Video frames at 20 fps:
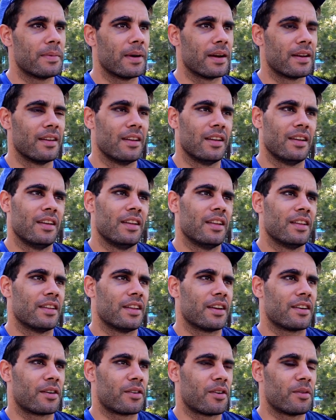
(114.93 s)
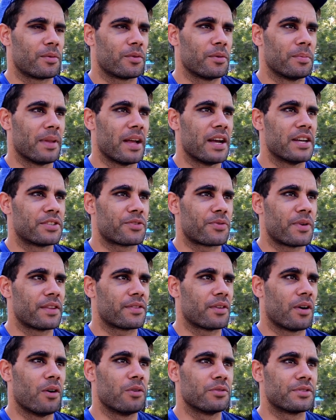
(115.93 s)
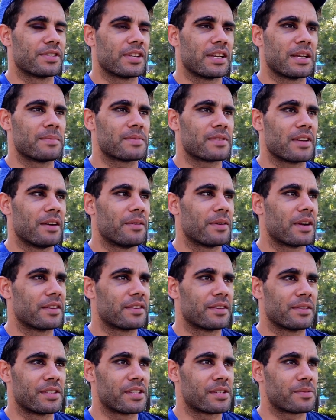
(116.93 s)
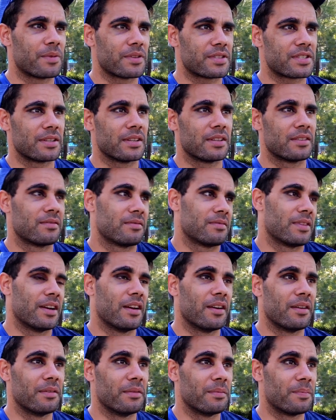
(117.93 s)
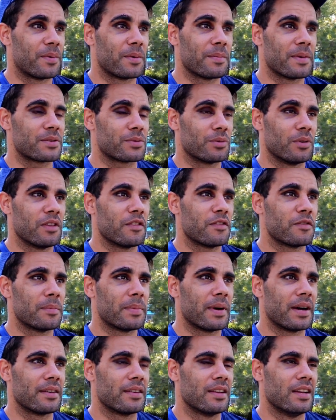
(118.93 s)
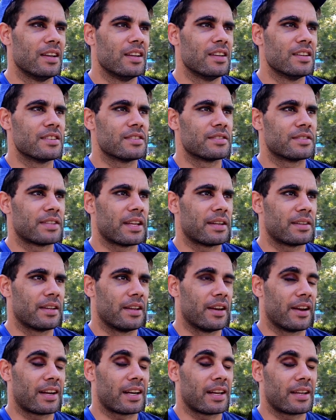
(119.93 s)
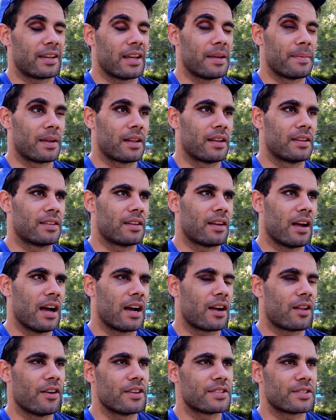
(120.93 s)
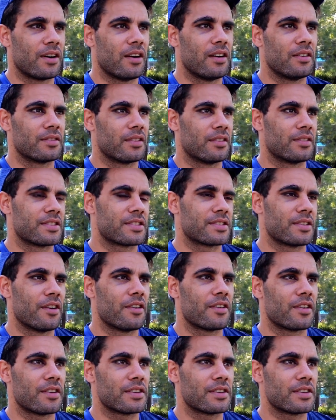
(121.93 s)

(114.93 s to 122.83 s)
But they've got good players throughout the whole team, so we're going to have to just watch the, you know, pretty much all of them. But you know, keep a cl uh, close eye on, on Sloane